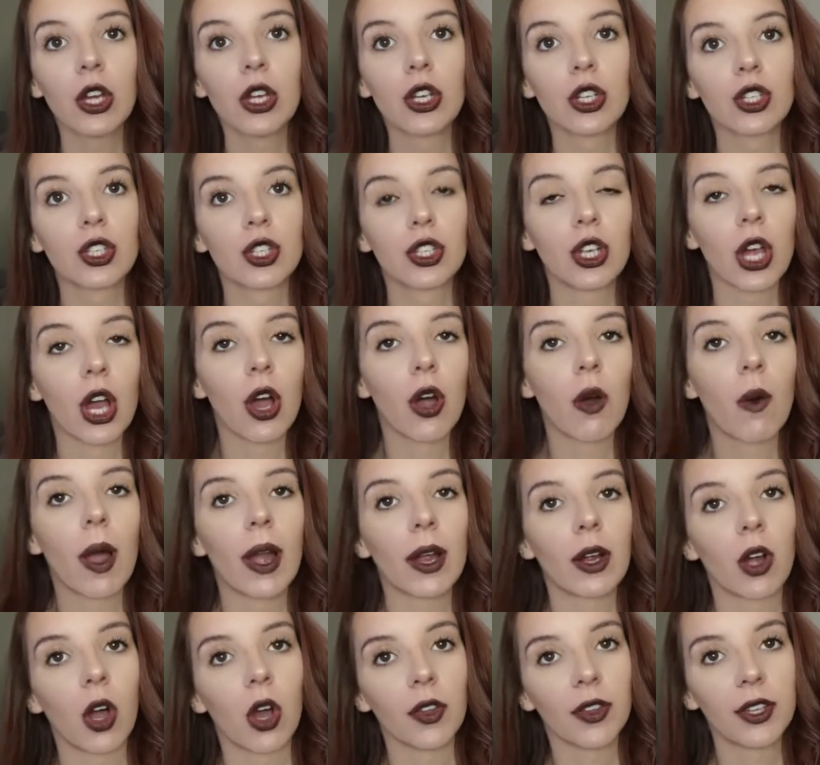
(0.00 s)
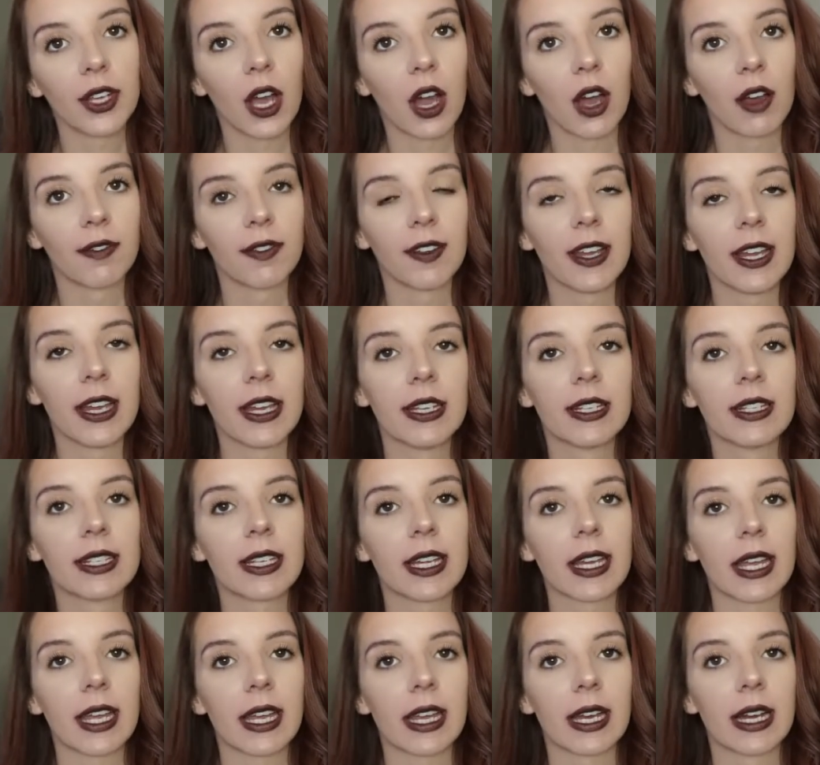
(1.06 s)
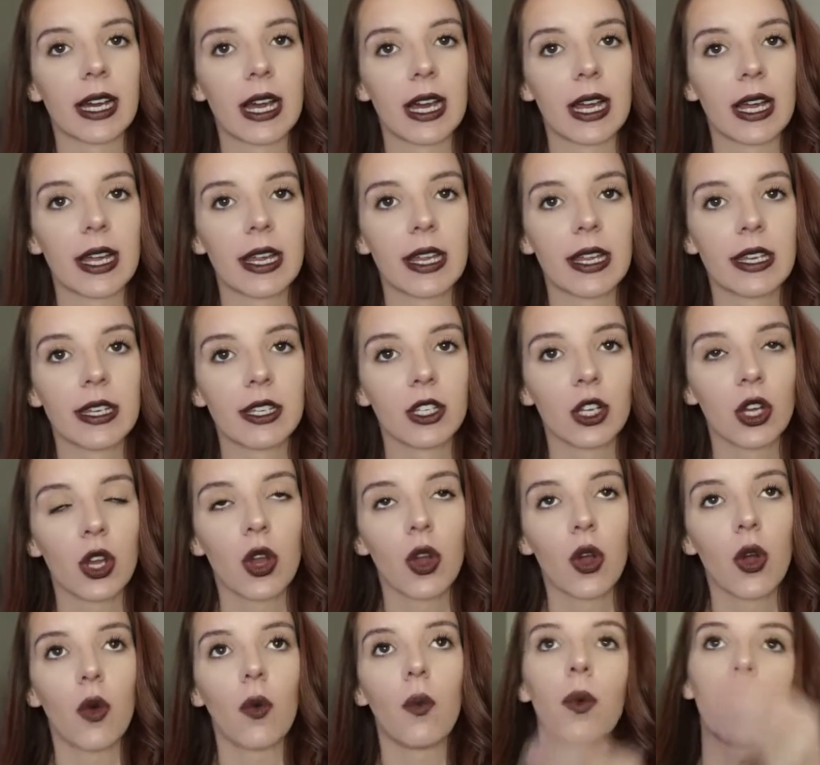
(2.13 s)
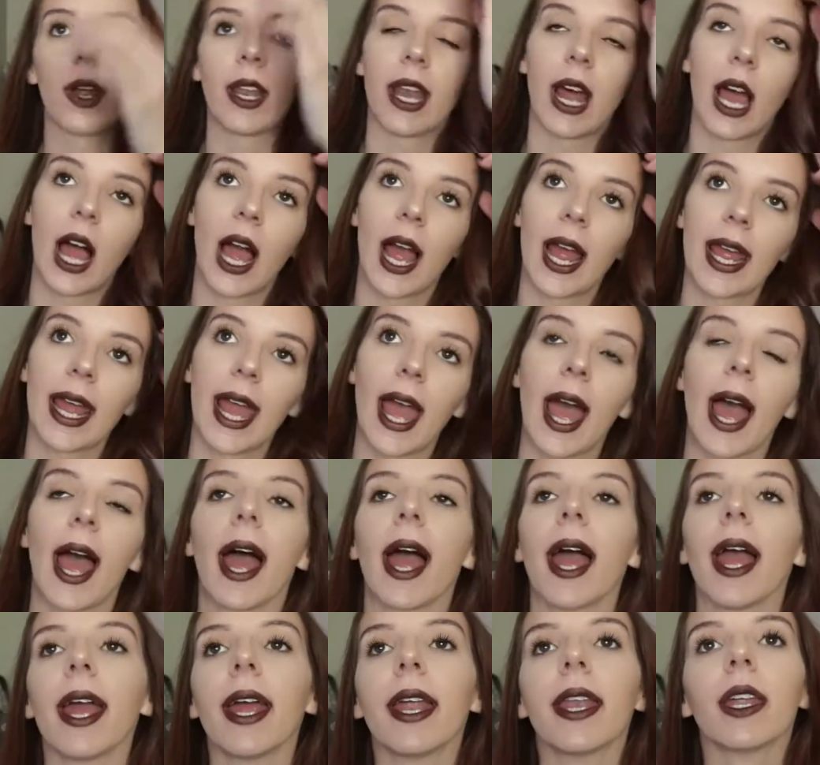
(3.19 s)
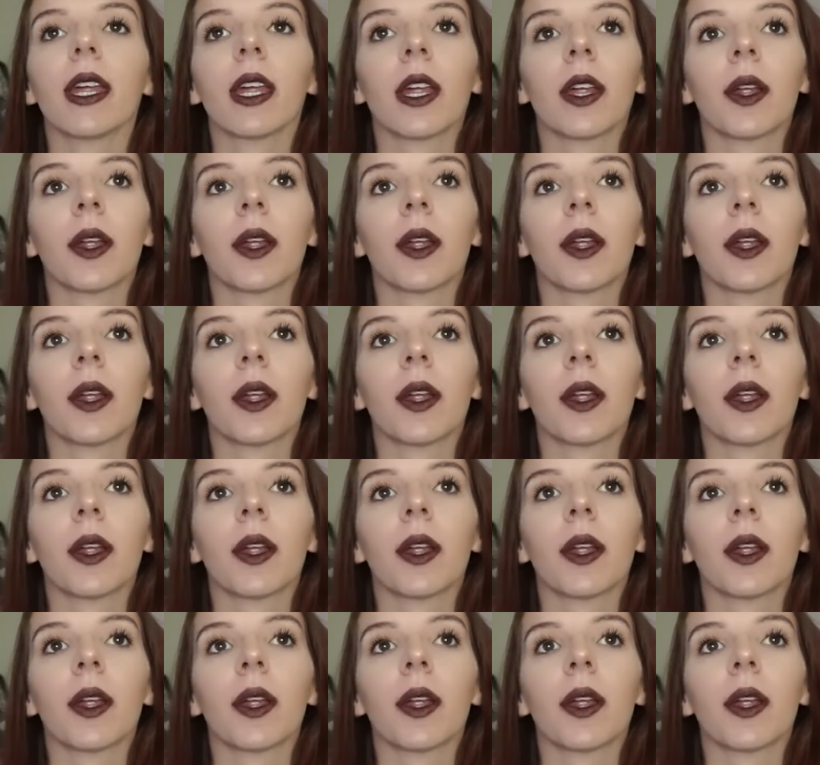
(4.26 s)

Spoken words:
So I called the office, and when I had